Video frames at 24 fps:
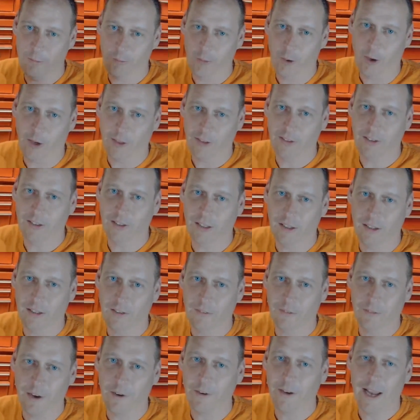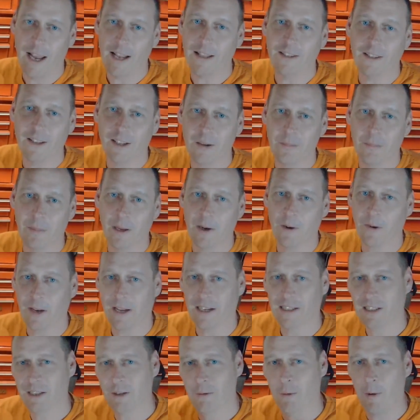Right at the very end of the build
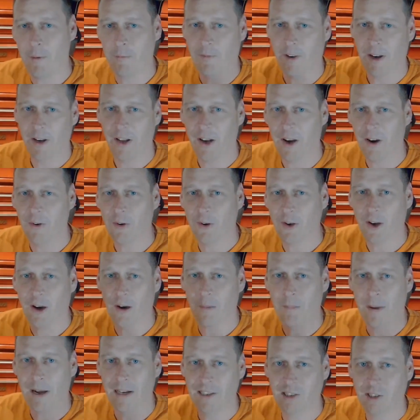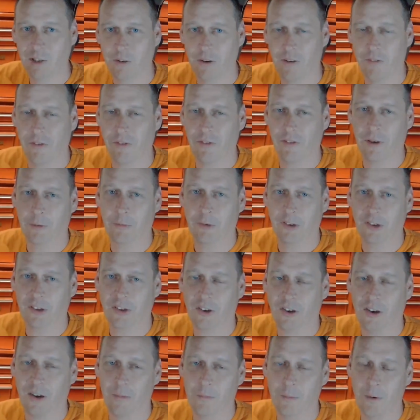actually, we went around the whole car, made sure everything was
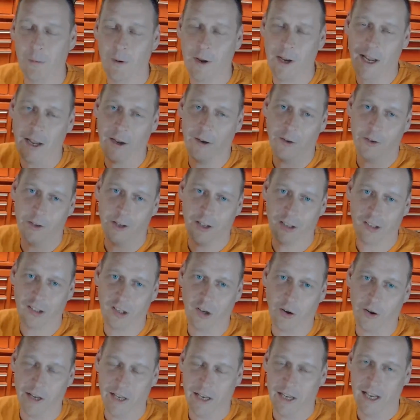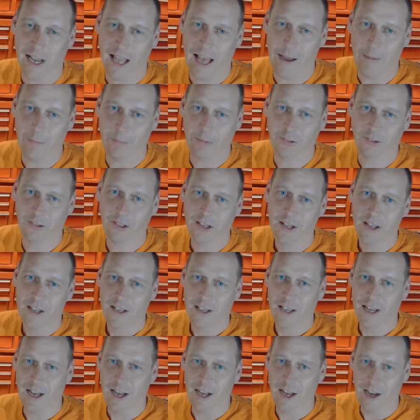tight. We went out on the sighting laps.
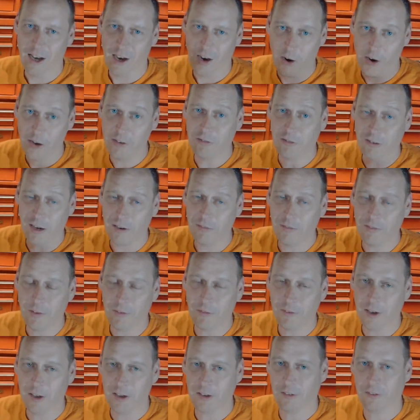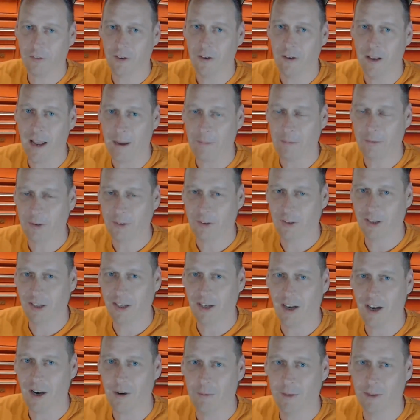I drove the first few laps on the
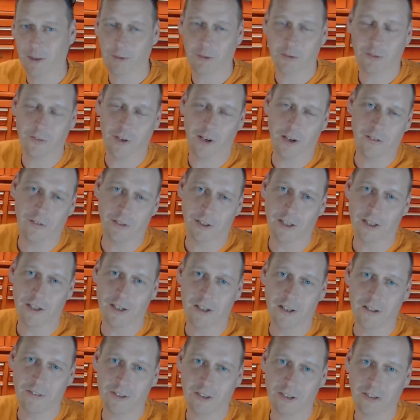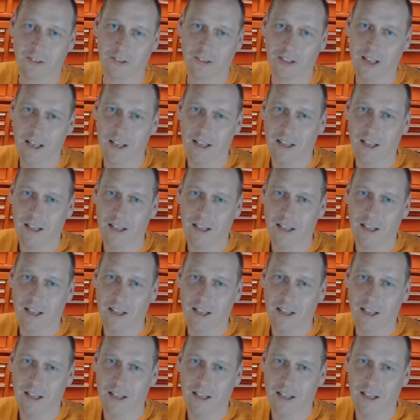car, which was very, very nervous,